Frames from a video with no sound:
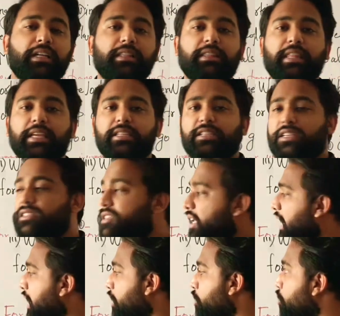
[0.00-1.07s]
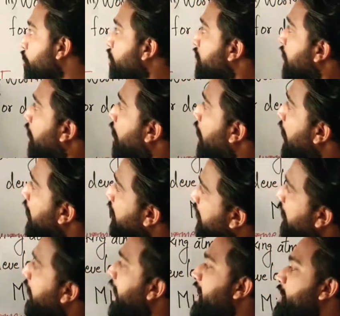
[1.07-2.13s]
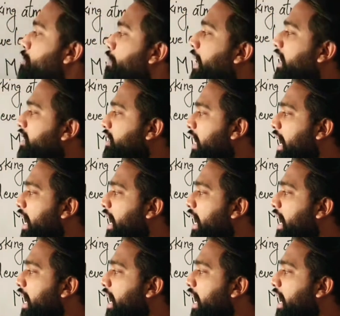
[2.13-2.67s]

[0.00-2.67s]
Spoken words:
they just ignore other aspects